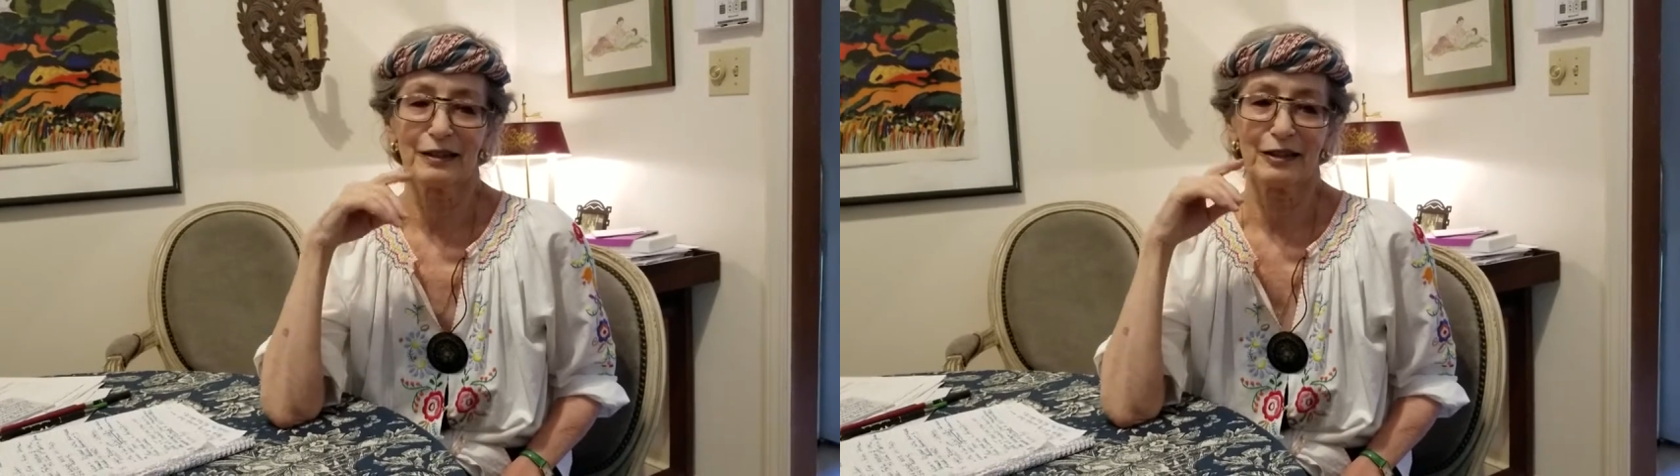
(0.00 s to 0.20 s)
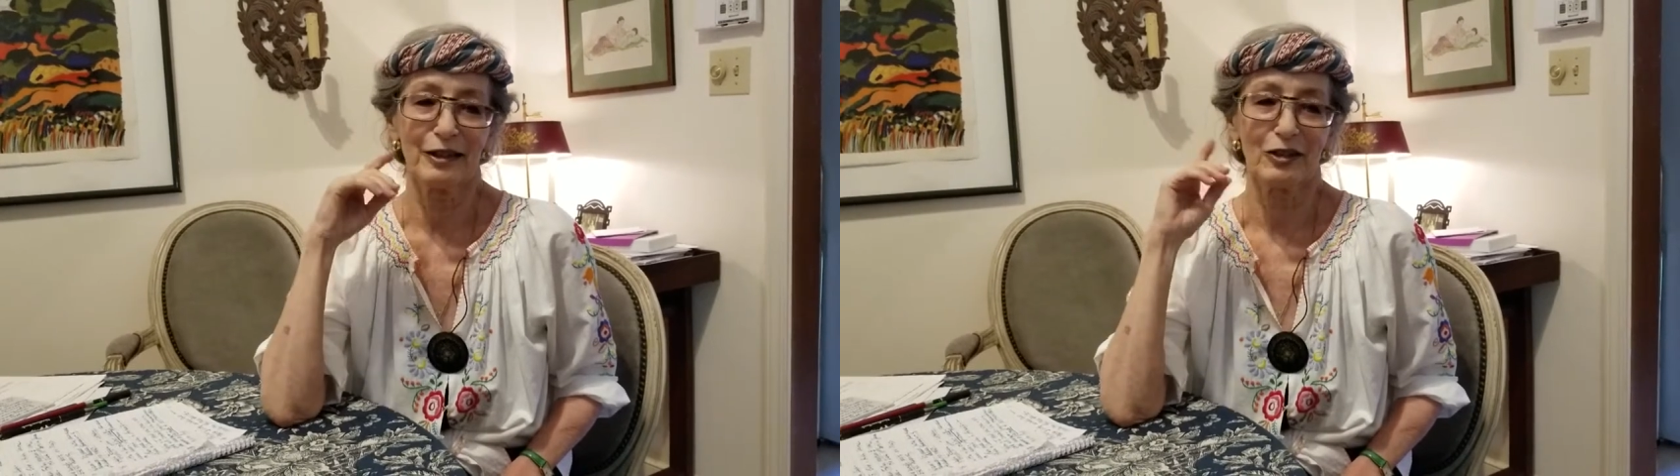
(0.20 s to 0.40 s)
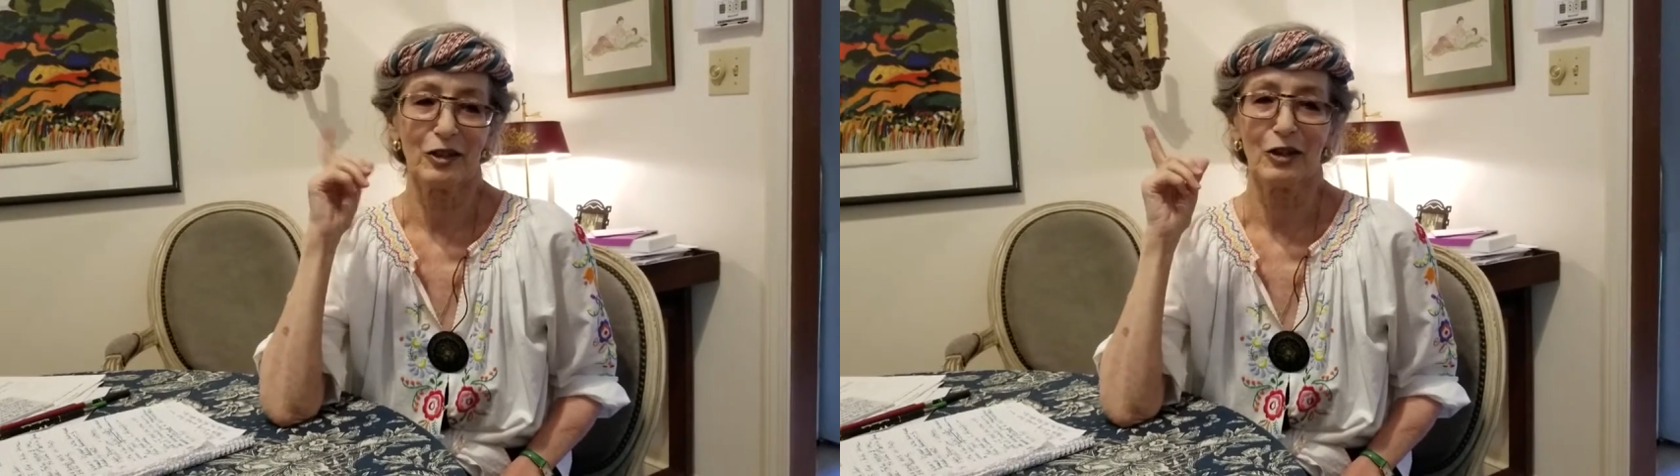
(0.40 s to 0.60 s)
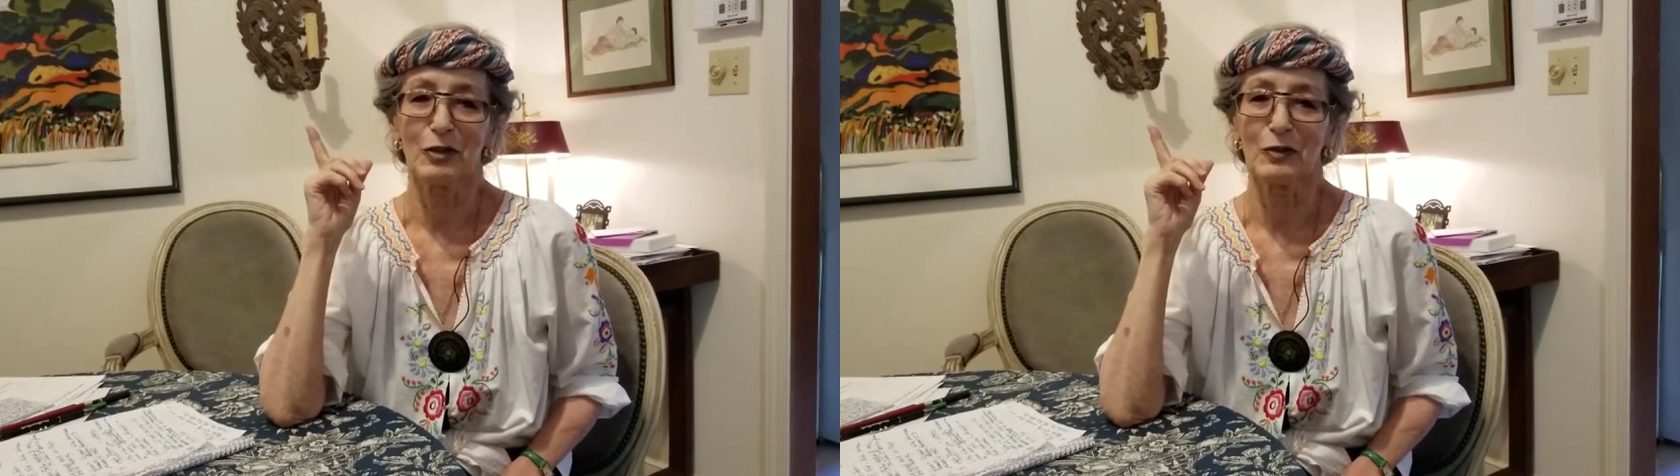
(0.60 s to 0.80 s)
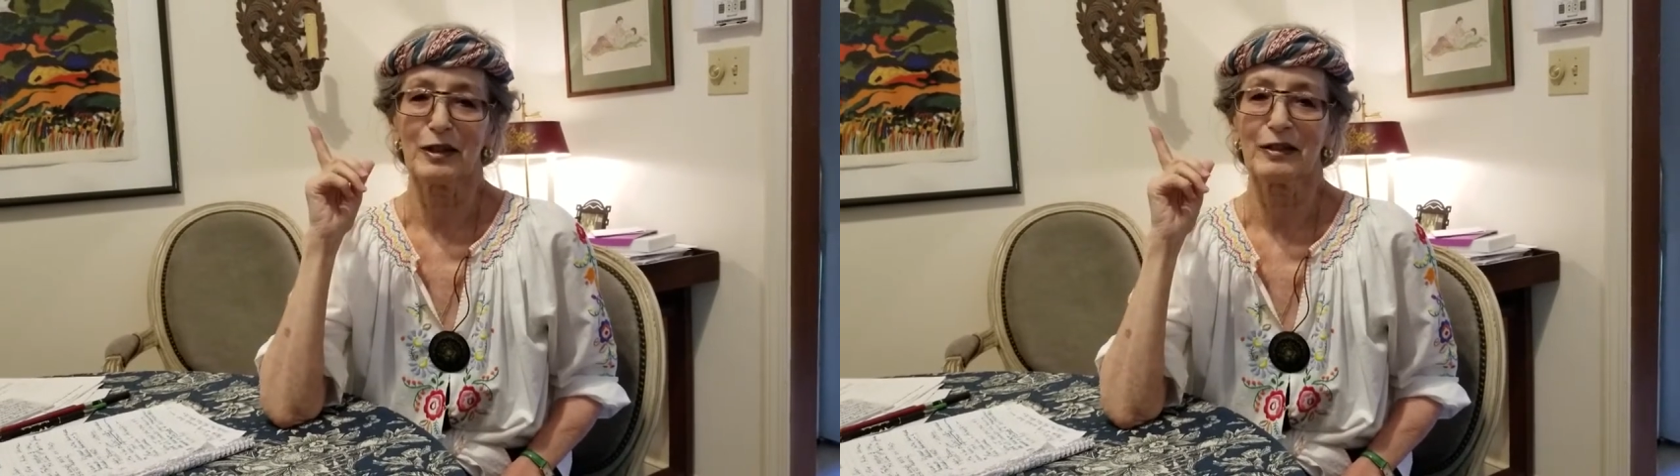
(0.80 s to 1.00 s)
the
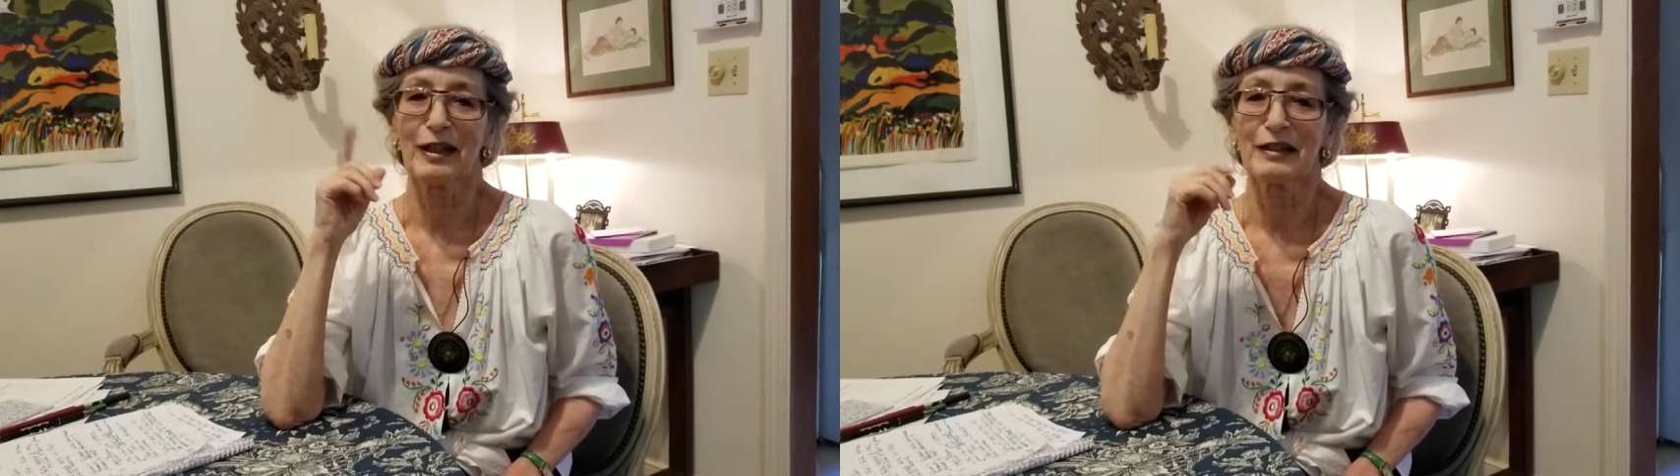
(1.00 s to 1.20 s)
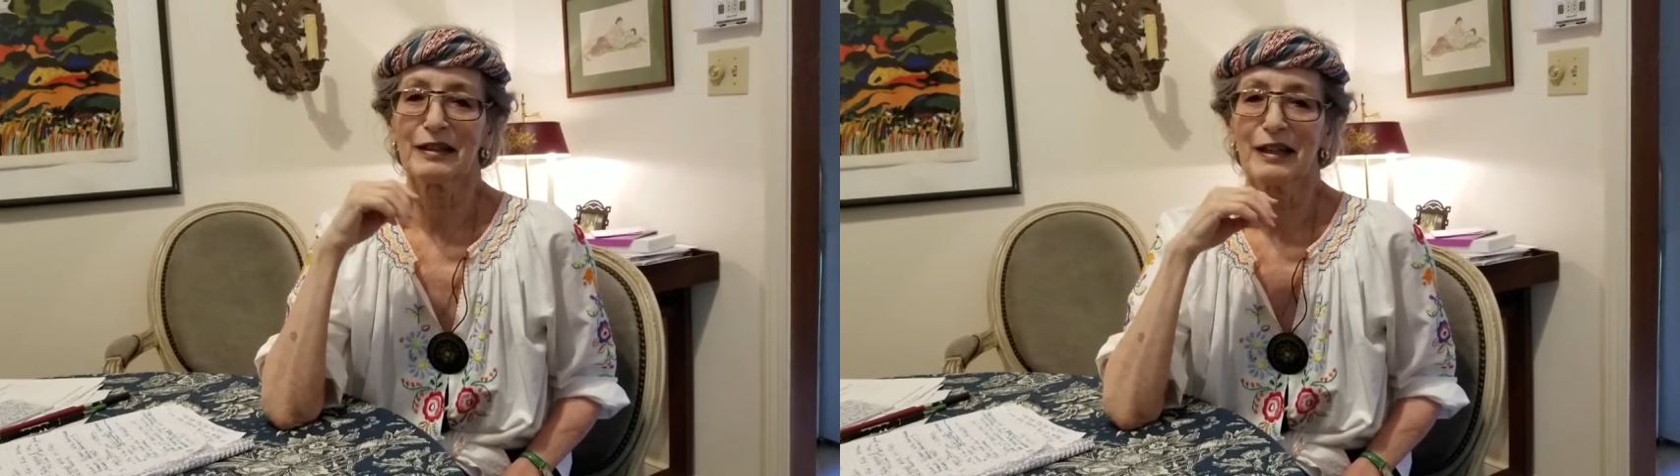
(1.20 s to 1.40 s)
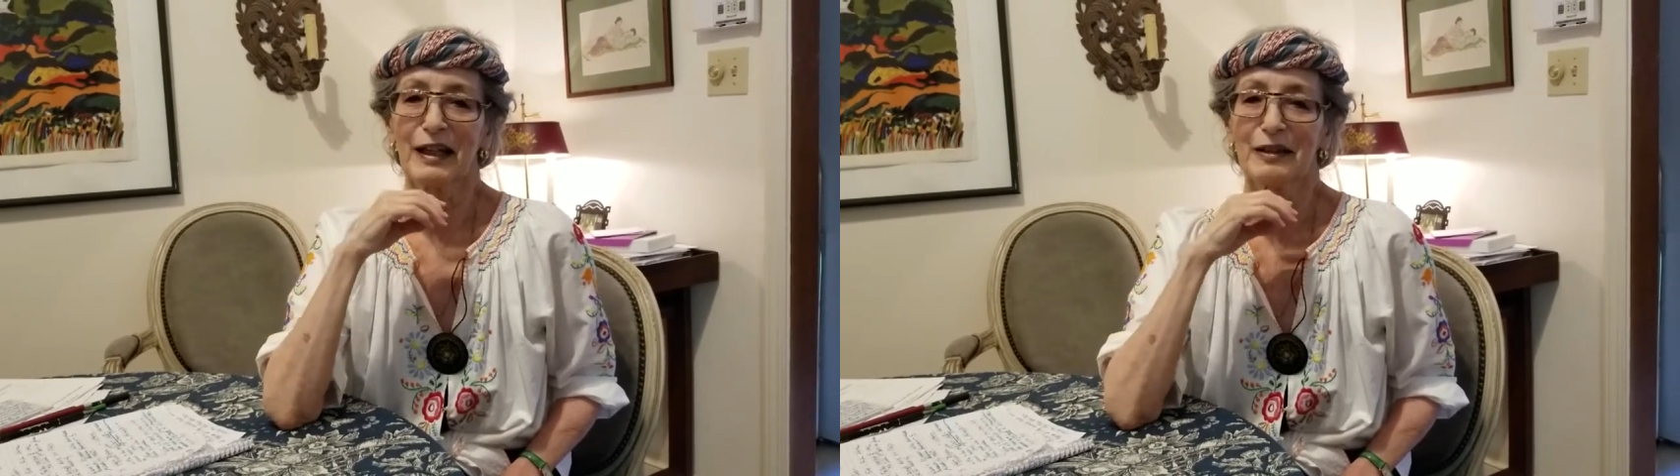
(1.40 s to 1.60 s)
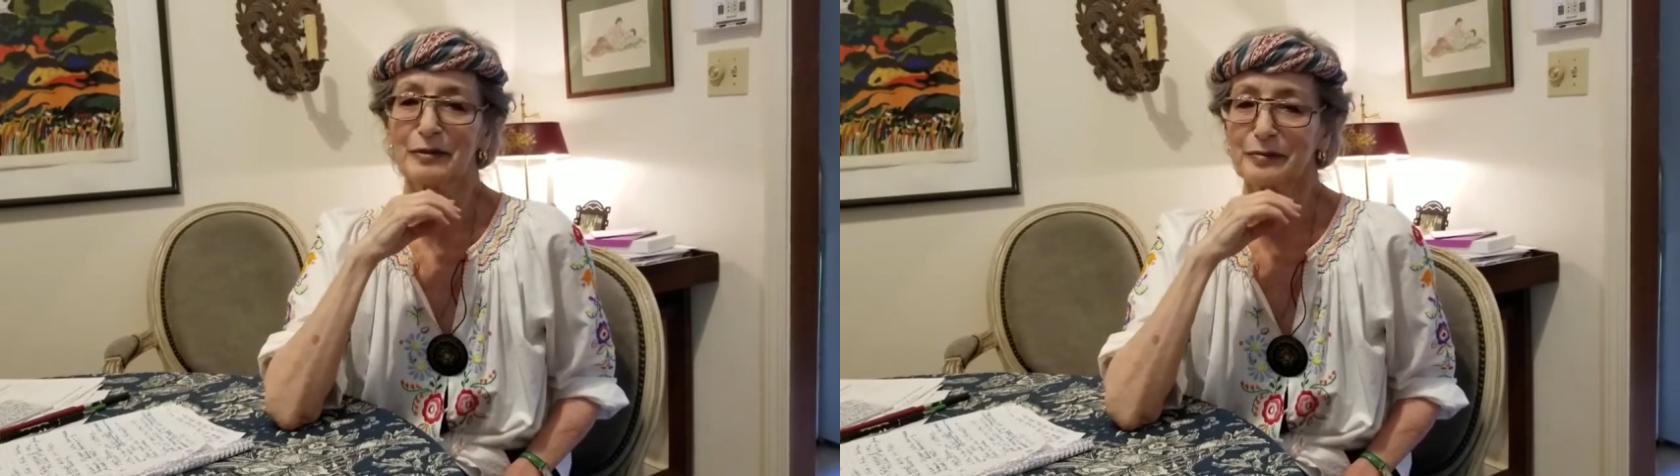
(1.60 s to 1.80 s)
lottery that day.